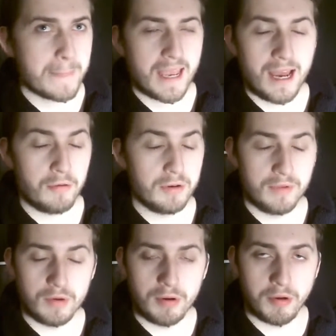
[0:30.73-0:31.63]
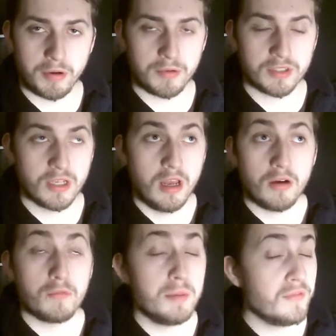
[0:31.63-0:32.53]
I don't even know how old I was.
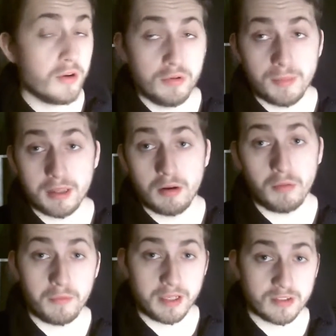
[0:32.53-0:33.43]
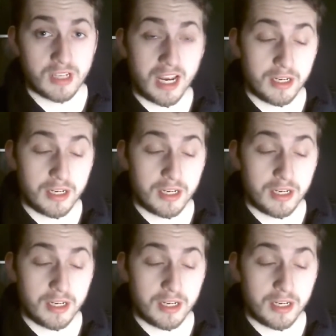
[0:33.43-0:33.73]
Way before I knew about the Lord of the Rings,